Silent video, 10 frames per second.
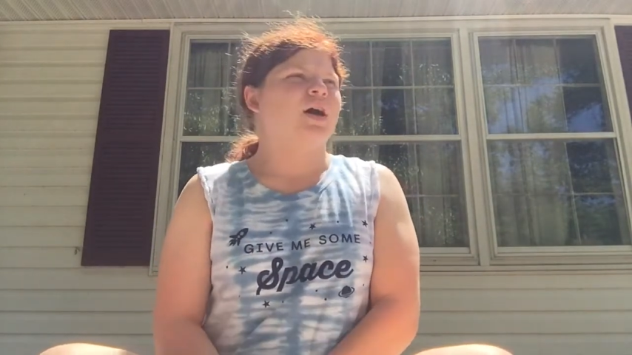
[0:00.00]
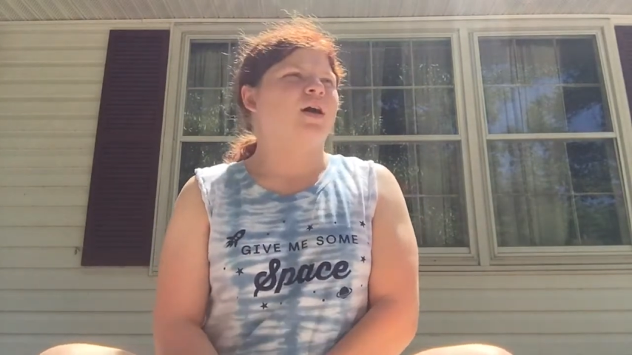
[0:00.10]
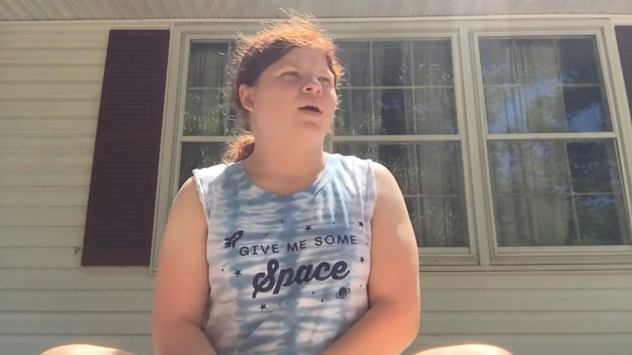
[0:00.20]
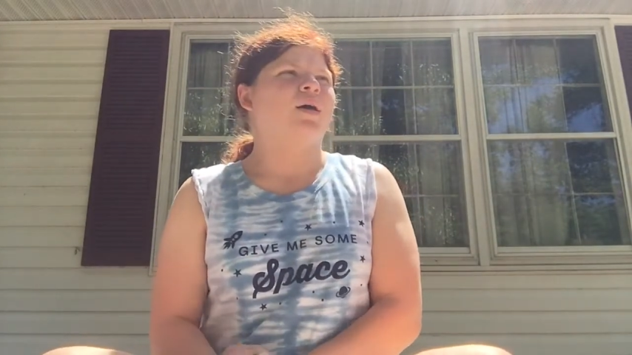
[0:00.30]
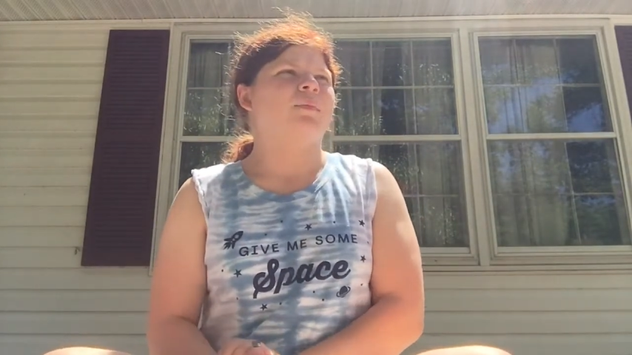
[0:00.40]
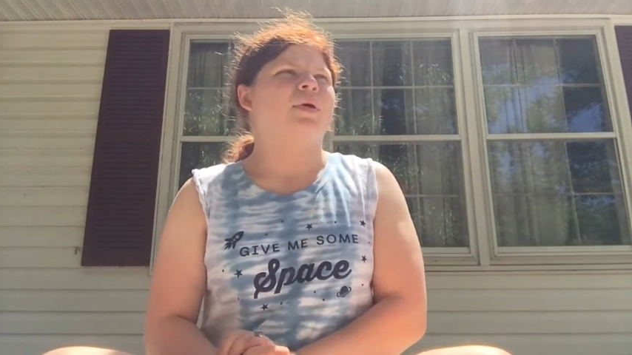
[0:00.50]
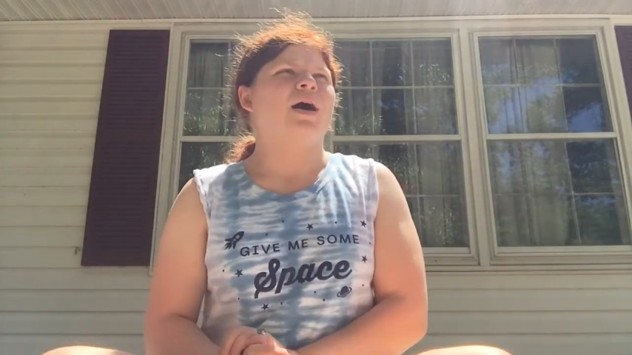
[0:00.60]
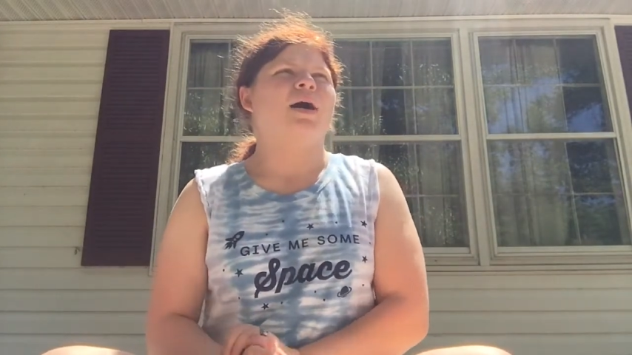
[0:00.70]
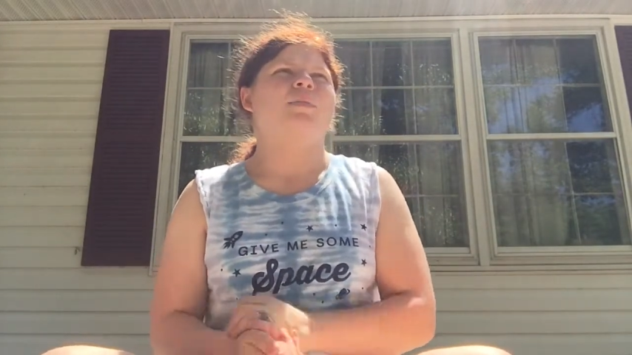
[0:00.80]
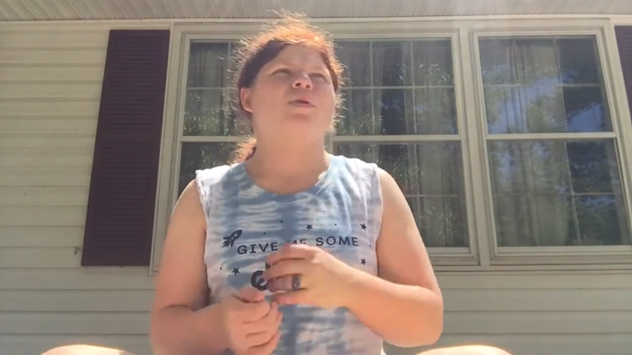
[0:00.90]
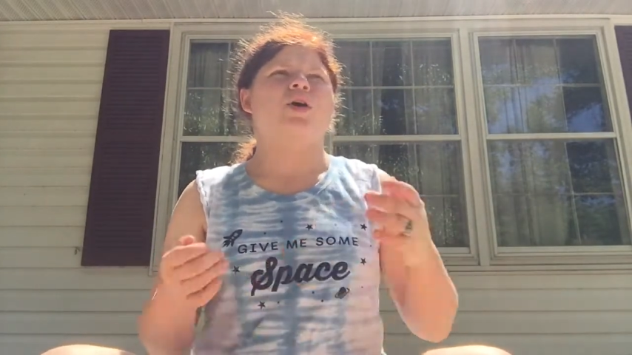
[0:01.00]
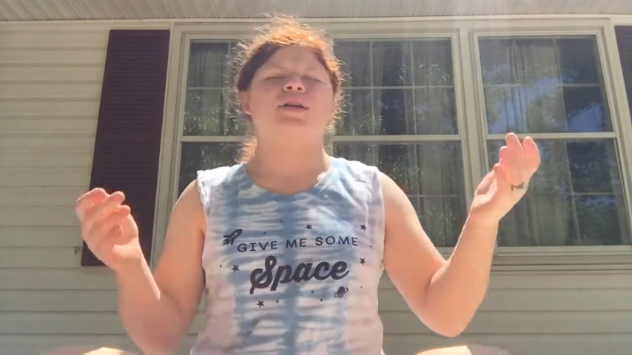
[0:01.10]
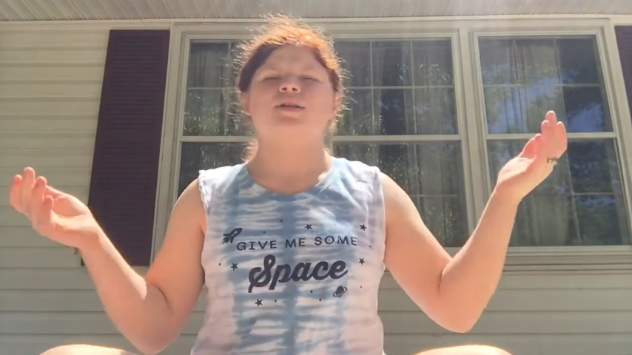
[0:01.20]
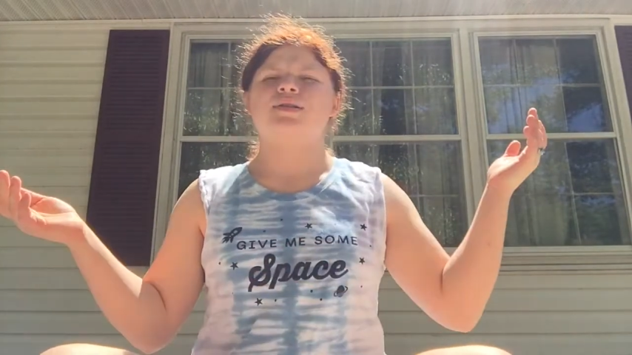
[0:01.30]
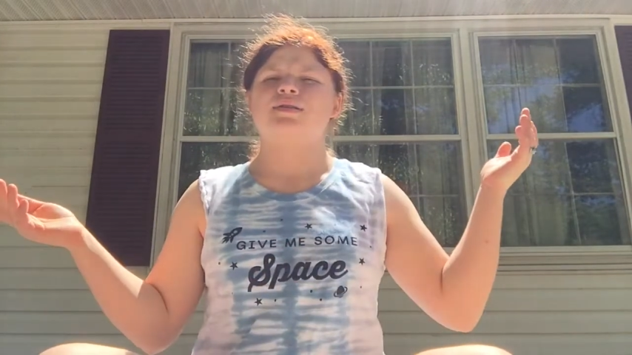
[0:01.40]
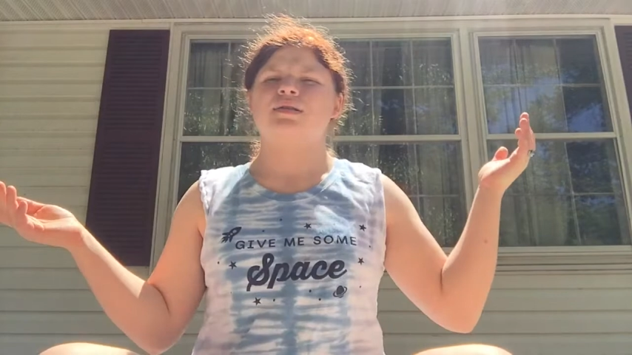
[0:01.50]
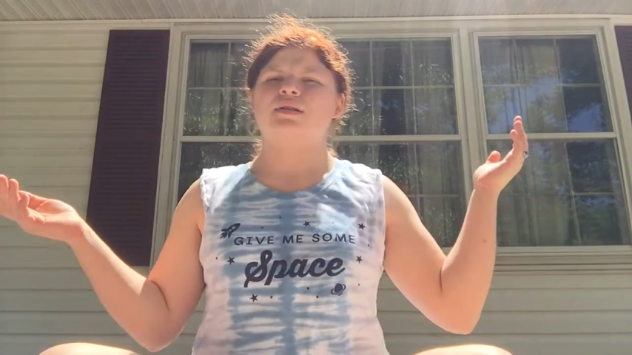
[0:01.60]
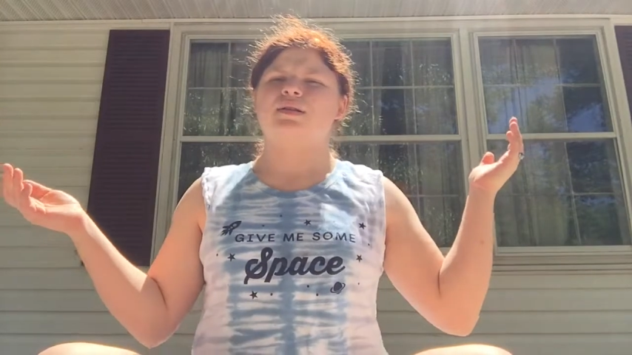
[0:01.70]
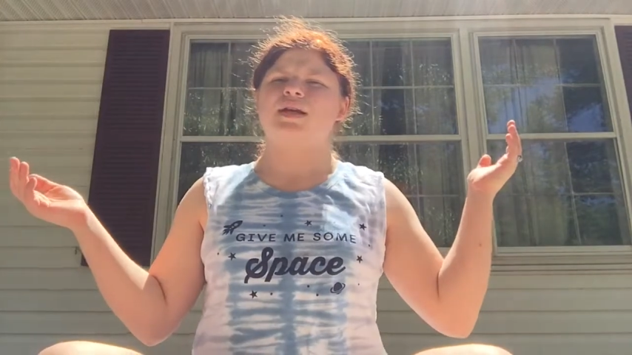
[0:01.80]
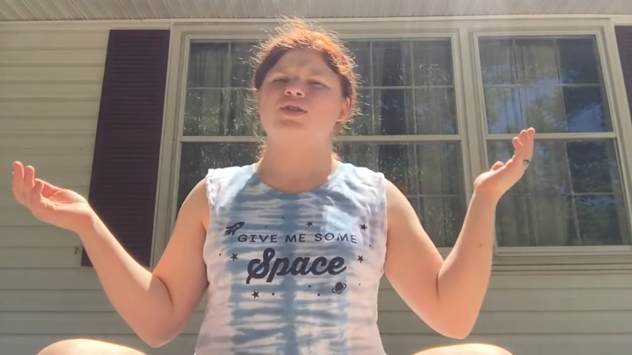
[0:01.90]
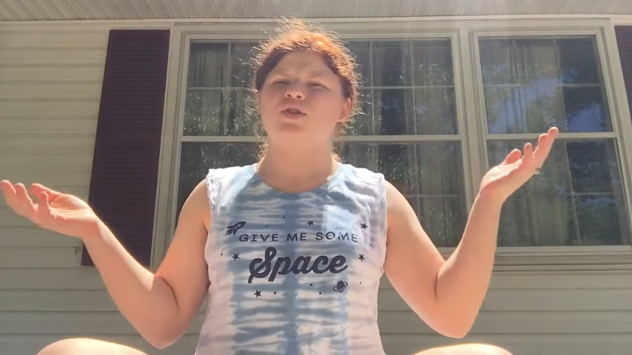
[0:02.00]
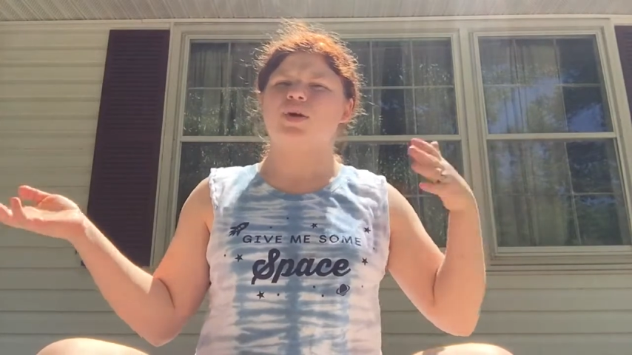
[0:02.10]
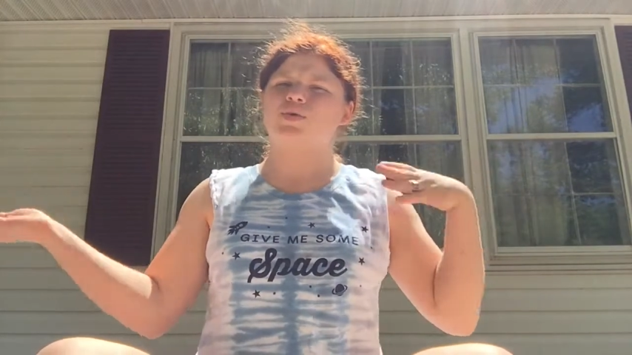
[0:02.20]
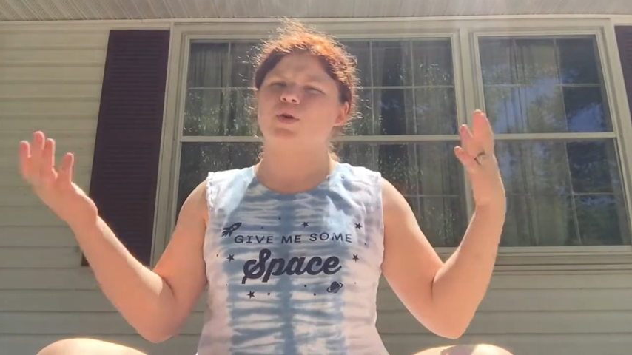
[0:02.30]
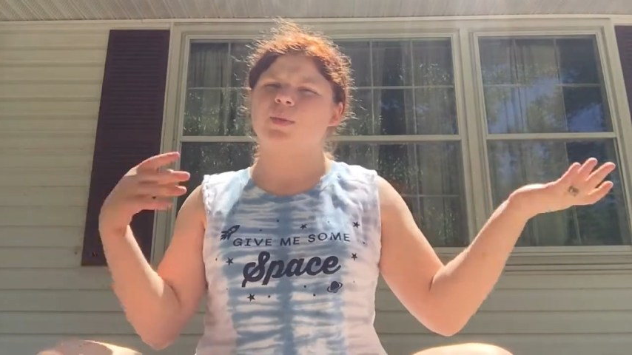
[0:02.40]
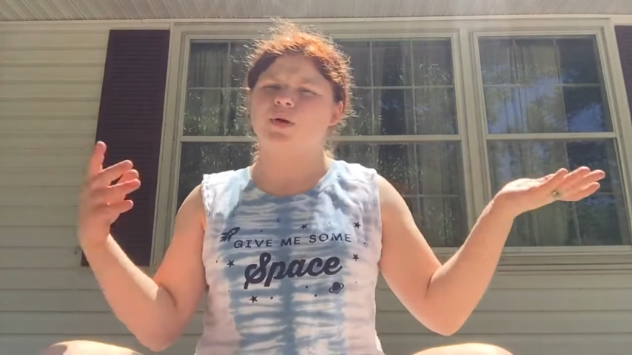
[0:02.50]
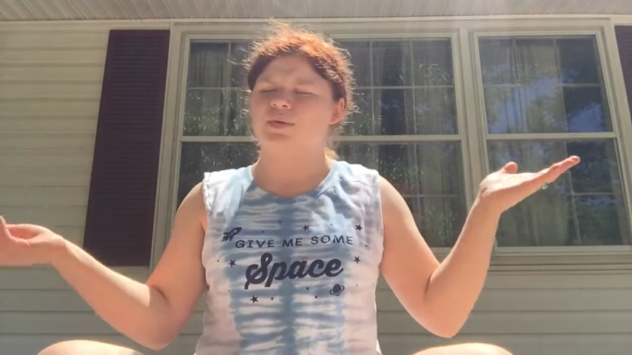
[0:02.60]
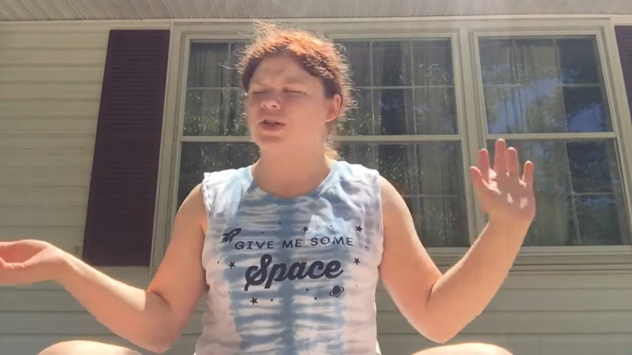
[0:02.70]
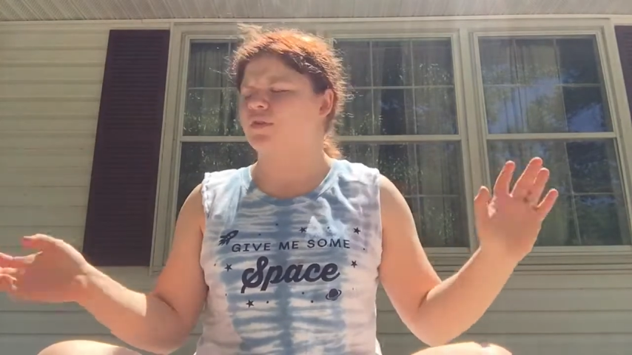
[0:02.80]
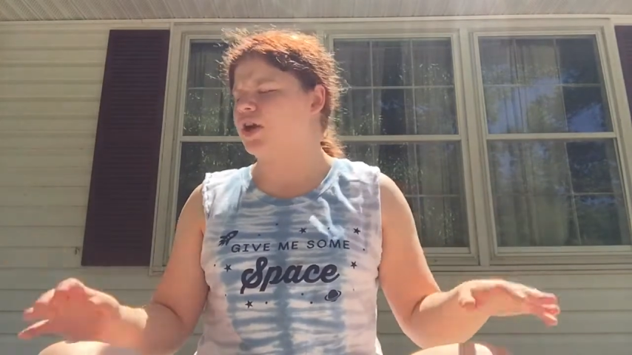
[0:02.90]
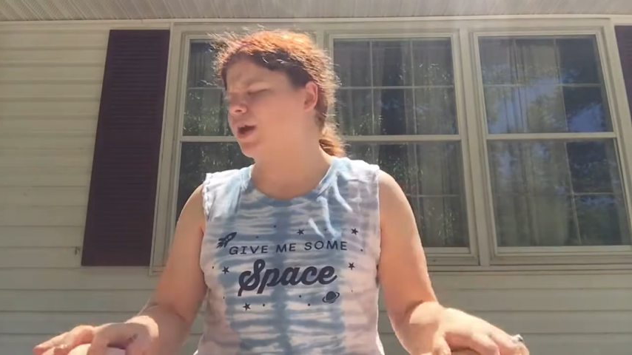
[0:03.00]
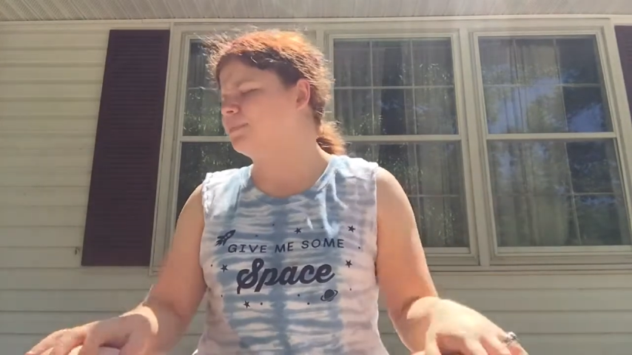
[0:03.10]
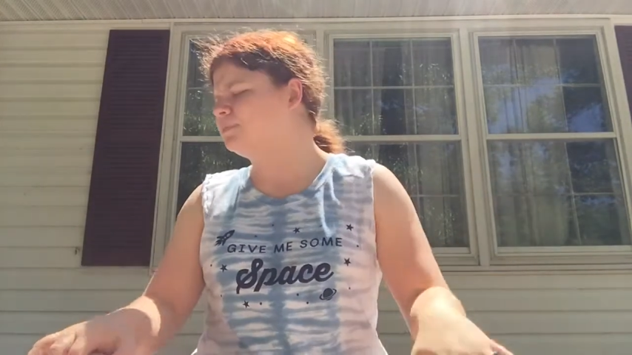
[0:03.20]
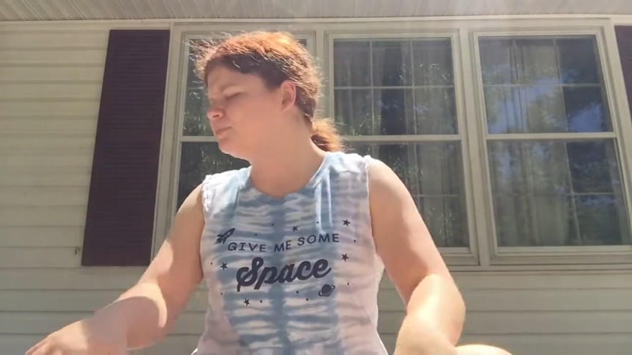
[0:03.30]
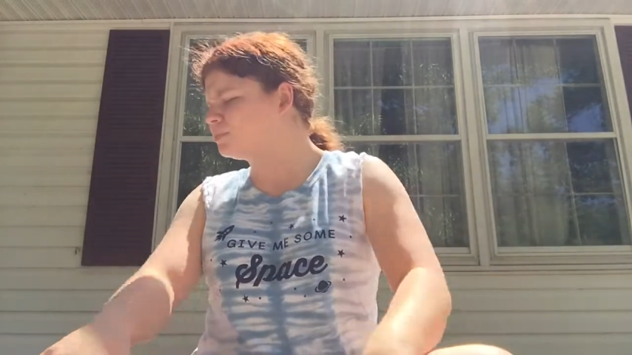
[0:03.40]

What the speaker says: I'm on his Instagram story pretty much every day.